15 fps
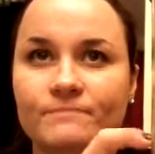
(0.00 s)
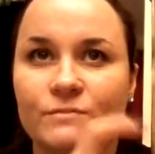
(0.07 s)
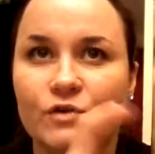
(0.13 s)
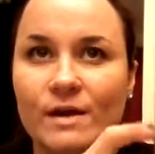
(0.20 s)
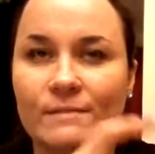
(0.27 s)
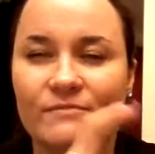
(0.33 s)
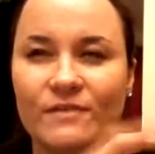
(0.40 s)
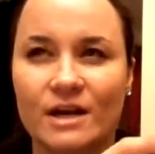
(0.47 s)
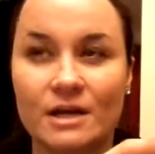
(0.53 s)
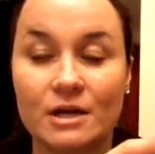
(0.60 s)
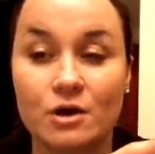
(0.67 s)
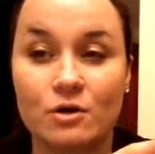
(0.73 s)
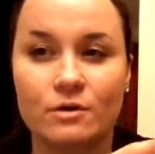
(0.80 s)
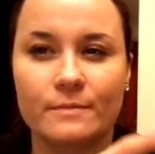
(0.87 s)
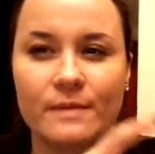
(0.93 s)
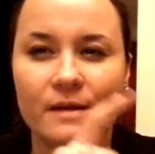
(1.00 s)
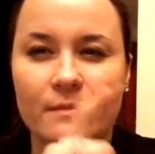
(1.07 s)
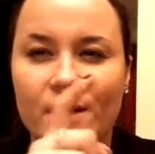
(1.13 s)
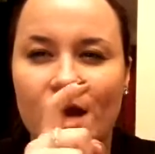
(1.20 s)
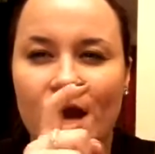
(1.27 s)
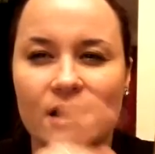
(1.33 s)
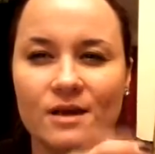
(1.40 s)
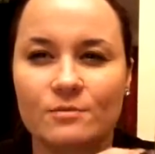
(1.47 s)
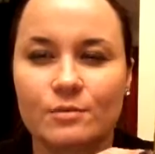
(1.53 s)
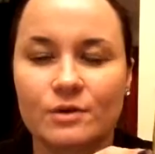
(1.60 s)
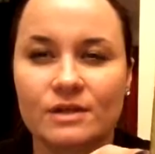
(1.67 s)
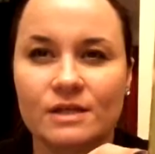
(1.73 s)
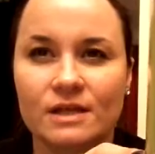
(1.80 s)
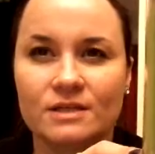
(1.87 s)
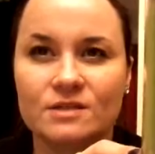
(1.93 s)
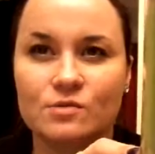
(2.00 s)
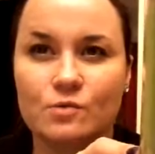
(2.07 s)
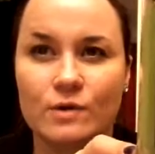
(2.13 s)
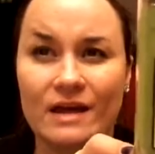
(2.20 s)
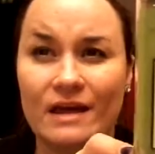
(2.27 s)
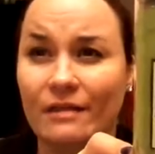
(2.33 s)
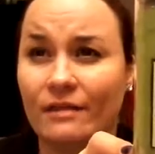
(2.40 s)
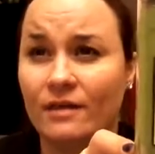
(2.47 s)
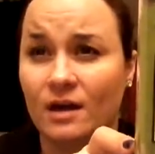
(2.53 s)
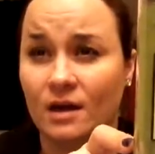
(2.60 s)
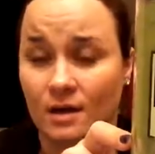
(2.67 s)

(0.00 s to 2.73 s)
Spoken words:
Grapevine and Oak, maybe. I could put this with